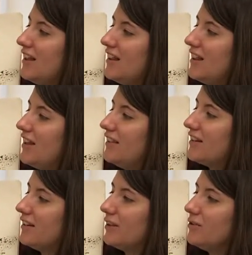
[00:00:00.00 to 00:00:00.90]
Then
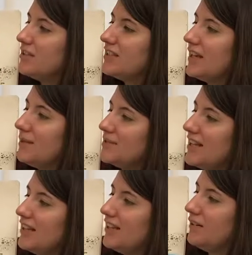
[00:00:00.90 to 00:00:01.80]
their little stems
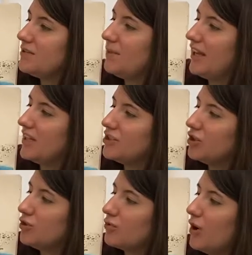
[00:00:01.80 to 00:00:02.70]
and leaves begin to
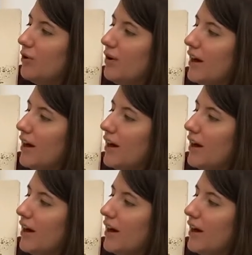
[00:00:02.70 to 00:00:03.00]
grow